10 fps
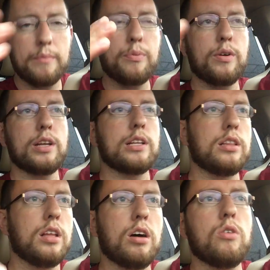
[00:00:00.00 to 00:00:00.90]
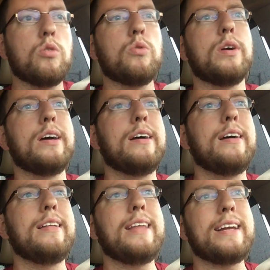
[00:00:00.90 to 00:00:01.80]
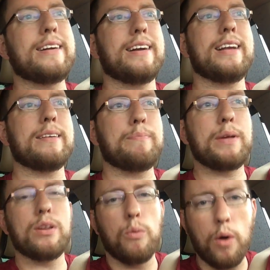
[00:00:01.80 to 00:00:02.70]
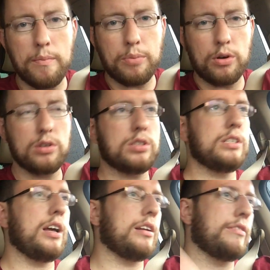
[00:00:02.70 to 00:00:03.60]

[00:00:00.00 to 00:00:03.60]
and pretty low, that you're going to be the one person out